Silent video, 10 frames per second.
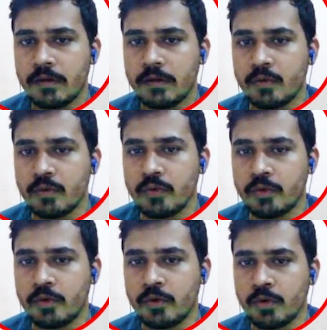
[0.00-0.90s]
to
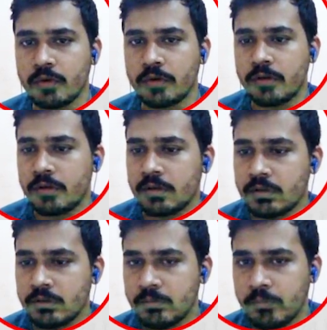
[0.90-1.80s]
your
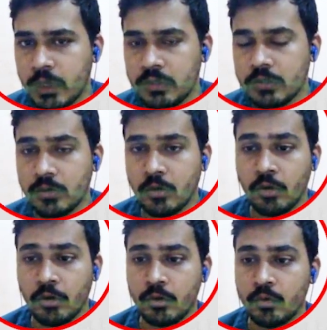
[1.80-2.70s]
partner
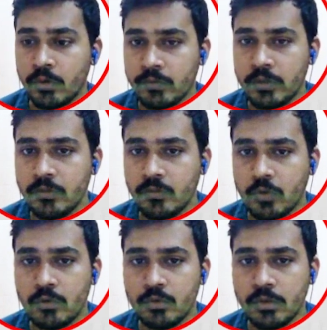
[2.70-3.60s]
or whoever you
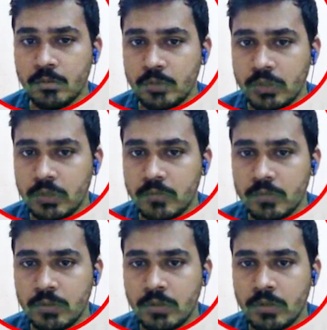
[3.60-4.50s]
want to communicate with.
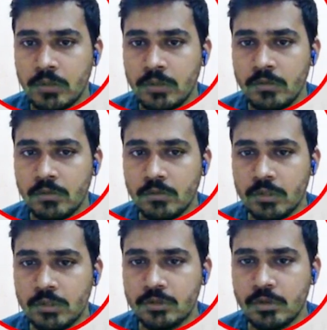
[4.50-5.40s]

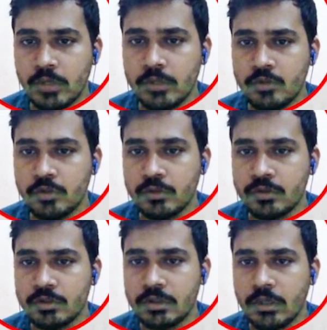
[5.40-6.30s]
Okay, so it
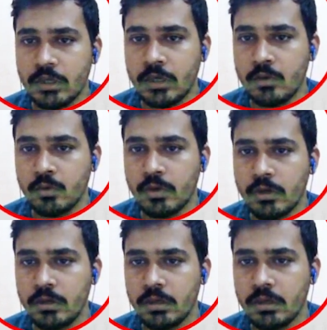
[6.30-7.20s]
ensures the end-to-end
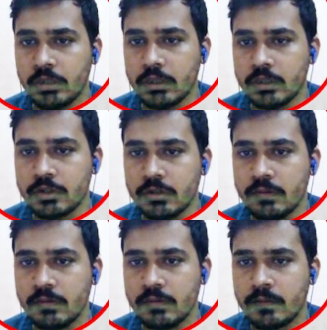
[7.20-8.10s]
connection.
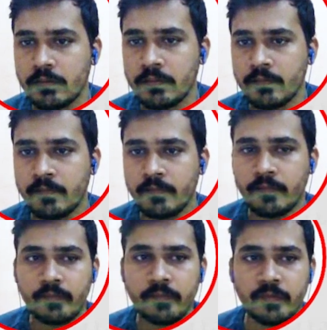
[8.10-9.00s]

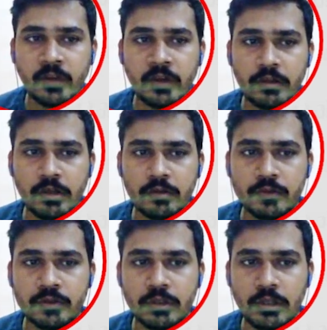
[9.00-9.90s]
Then
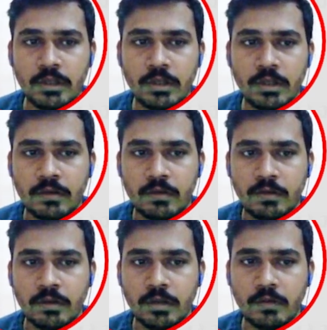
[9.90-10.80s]
comes the
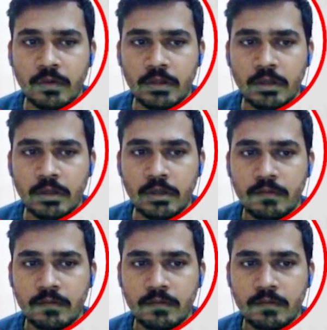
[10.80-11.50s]
network layer.